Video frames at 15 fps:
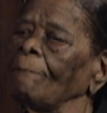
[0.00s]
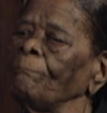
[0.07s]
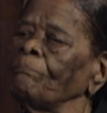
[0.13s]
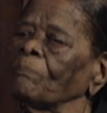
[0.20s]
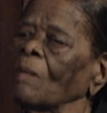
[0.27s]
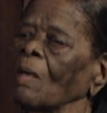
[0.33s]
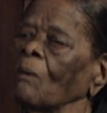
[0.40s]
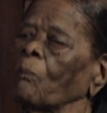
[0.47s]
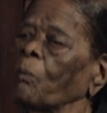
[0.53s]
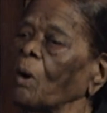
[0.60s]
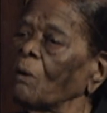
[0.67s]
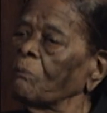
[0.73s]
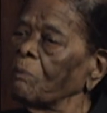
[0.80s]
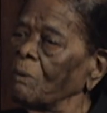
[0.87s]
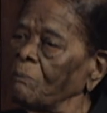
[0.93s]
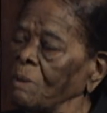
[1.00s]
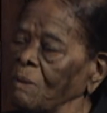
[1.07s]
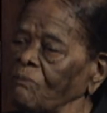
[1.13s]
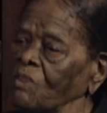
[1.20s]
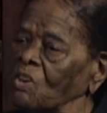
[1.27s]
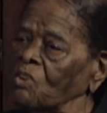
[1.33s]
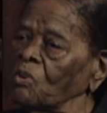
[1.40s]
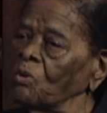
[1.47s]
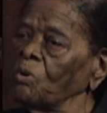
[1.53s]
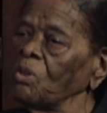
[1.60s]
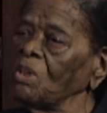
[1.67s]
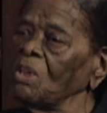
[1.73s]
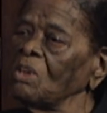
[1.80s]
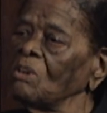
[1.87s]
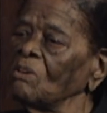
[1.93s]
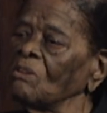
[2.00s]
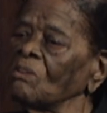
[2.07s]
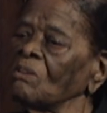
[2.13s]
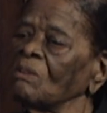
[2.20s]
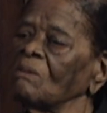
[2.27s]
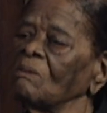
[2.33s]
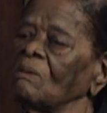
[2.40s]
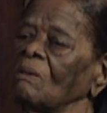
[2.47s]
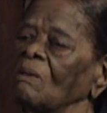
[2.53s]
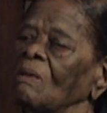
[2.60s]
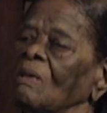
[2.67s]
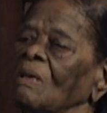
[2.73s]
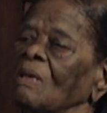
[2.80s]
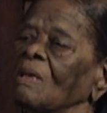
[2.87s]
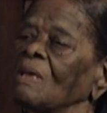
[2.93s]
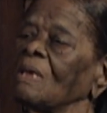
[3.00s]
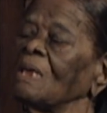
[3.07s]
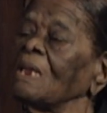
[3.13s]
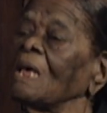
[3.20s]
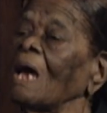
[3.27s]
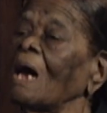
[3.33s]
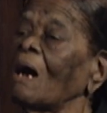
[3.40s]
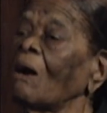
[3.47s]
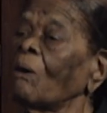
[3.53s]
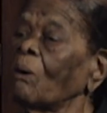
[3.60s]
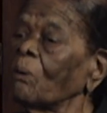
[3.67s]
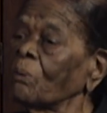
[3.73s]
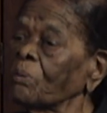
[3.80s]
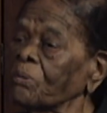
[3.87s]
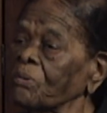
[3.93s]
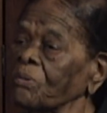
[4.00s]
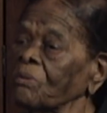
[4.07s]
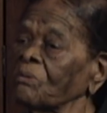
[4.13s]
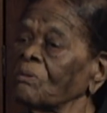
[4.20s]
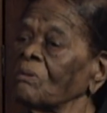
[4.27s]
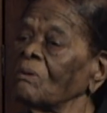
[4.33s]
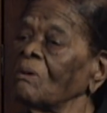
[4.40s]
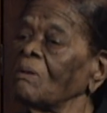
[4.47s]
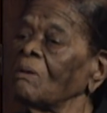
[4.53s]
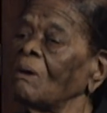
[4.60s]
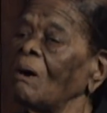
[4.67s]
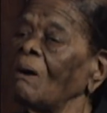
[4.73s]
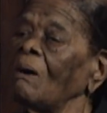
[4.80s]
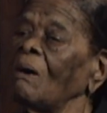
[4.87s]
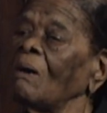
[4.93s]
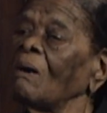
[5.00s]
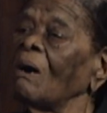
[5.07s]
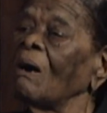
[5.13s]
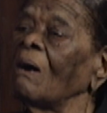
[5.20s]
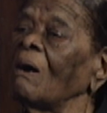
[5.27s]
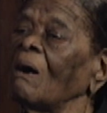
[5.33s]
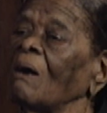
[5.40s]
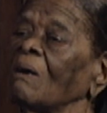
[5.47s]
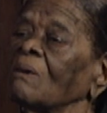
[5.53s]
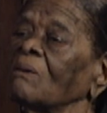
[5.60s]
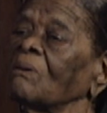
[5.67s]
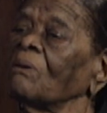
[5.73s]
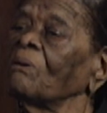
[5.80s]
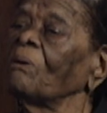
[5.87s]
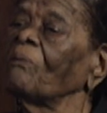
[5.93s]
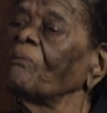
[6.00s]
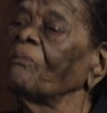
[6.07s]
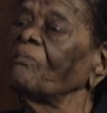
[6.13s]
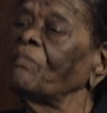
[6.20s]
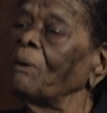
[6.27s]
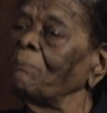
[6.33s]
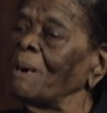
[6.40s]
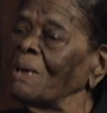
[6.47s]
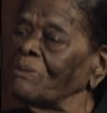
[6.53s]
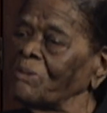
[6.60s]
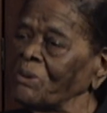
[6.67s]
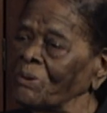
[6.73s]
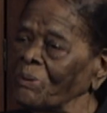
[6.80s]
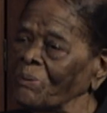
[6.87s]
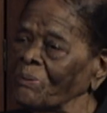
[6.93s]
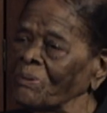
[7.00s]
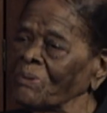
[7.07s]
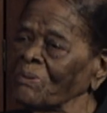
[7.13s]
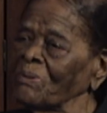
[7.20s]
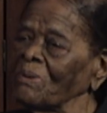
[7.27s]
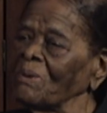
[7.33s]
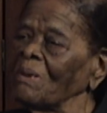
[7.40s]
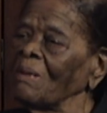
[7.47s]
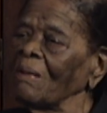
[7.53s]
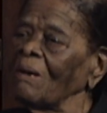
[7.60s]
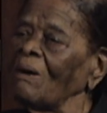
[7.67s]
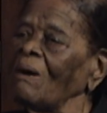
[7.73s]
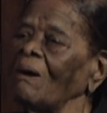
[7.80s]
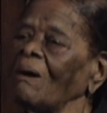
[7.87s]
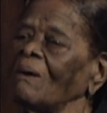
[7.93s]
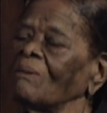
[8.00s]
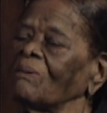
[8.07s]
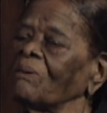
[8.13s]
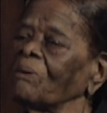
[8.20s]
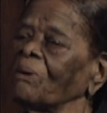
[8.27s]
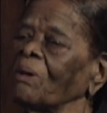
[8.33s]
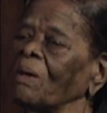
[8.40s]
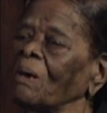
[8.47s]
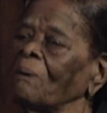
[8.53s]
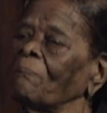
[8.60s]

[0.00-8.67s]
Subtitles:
and worked with me for 2 years in a house for my children to help